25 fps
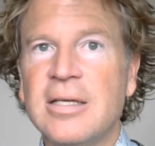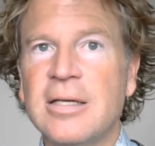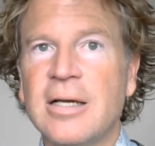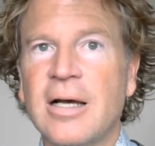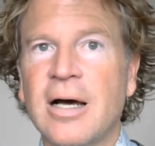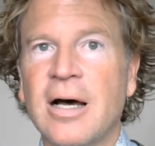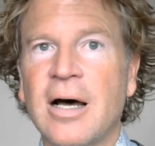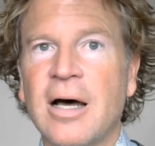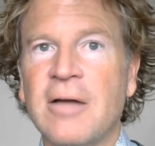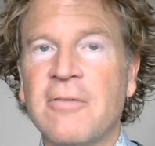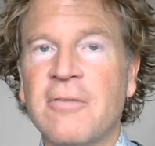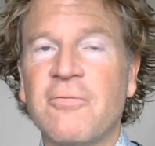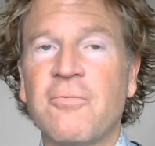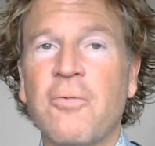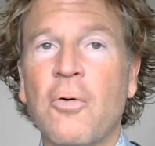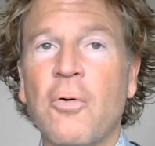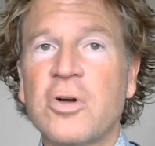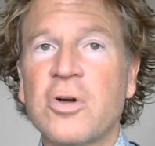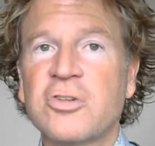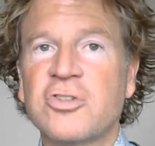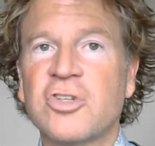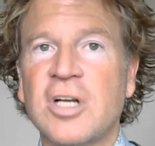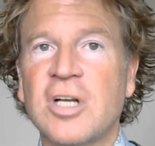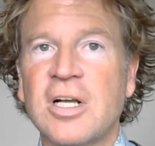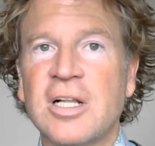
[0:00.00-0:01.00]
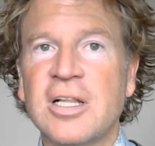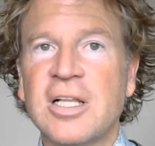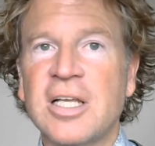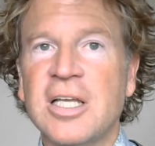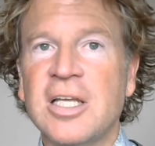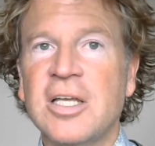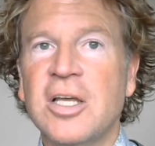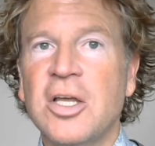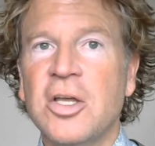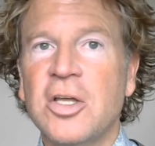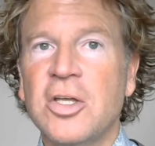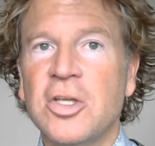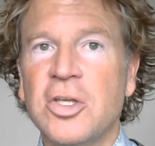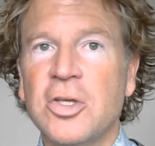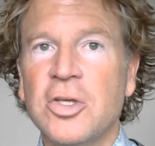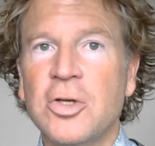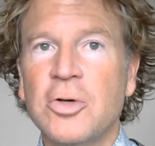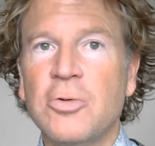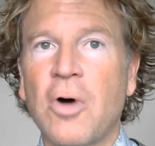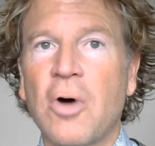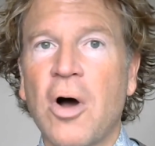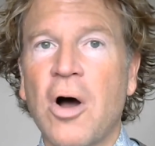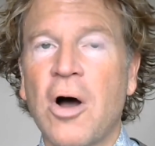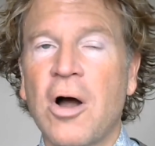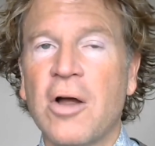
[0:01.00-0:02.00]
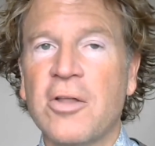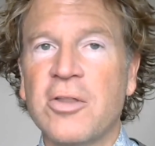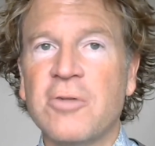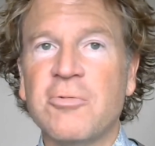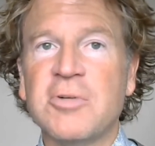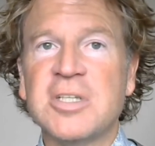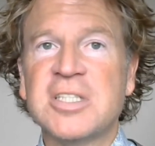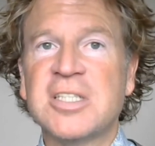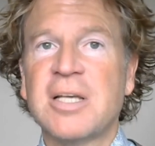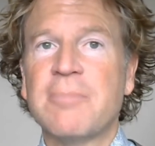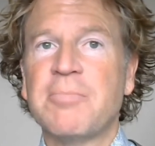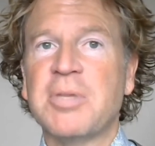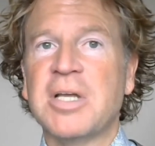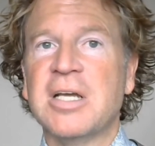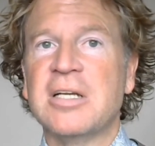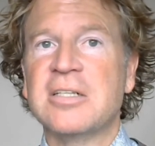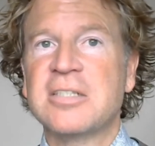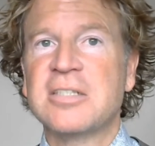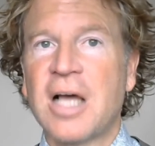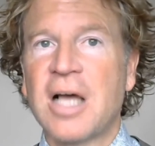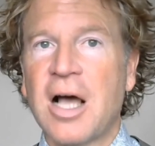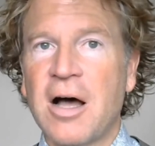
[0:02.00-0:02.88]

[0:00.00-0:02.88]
unfortunately, you are the recipient